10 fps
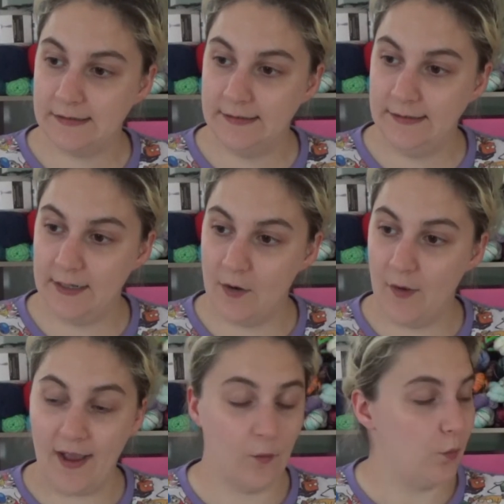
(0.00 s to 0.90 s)
you know,
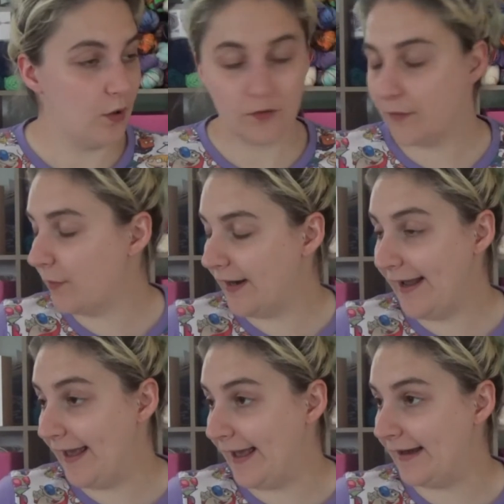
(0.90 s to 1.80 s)
I worked with what I
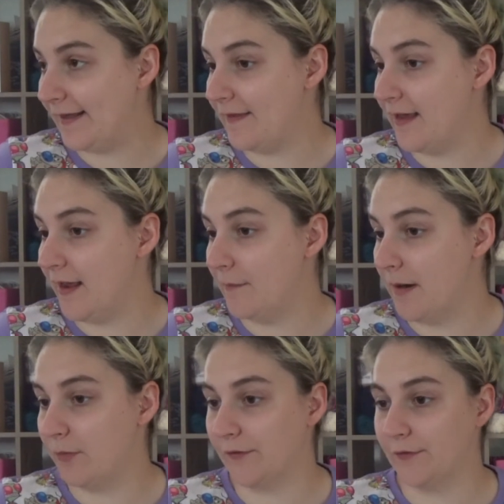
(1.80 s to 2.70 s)
had, and then my
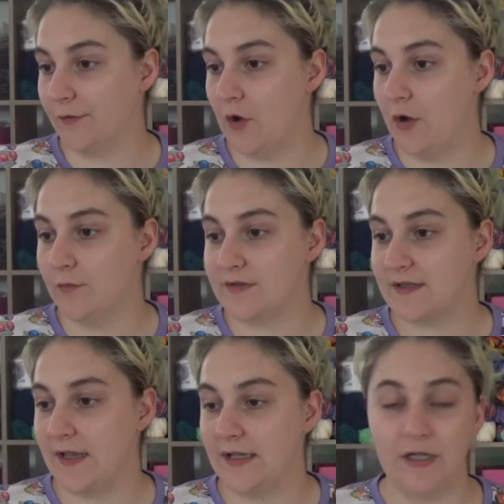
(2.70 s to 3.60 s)
brother-in-law was like,